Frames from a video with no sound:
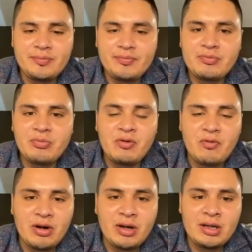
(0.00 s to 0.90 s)

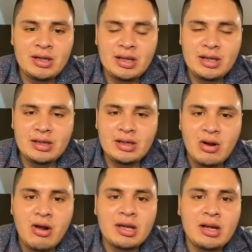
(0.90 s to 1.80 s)
referring and
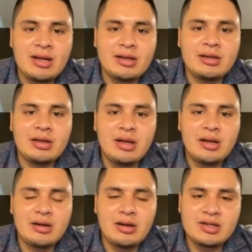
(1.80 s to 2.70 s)
calling on
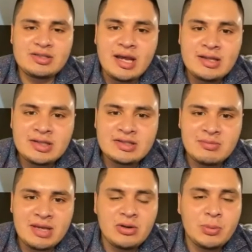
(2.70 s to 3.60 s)
our scientists and
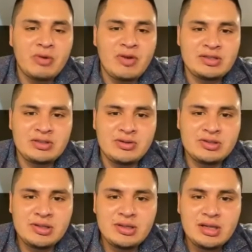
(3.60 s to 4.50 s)
medical
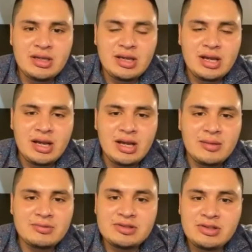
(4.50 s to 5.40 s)
professionals
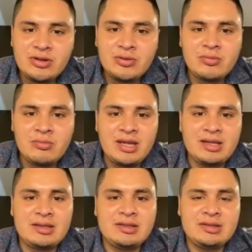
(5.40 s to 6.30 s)
to make
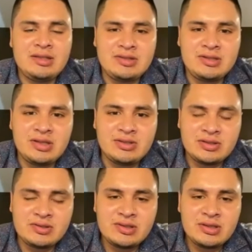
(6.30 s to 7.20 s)
these
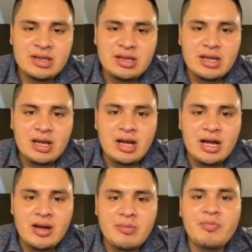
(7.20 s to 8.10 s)
decisions.
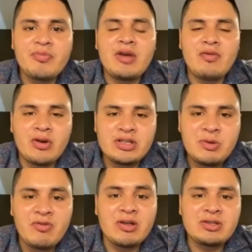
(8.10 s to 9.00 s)
Of course,
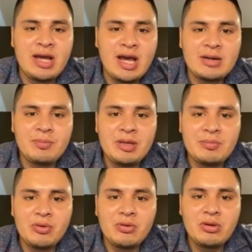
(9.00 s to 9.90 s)
we've also had
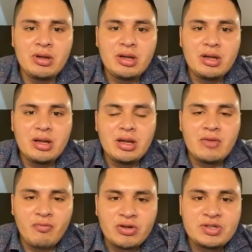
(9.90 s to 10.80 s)
people,
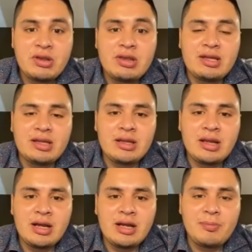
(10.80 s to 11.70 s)
unfortunately,
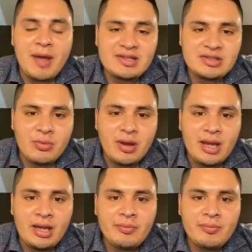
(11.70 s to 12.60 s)
pass
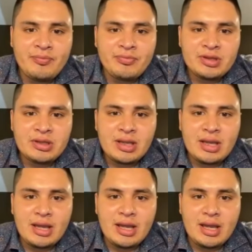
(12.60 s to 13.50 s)
away
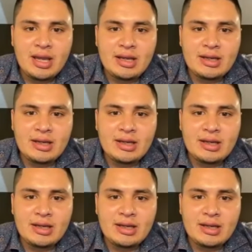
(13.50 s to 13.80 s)
and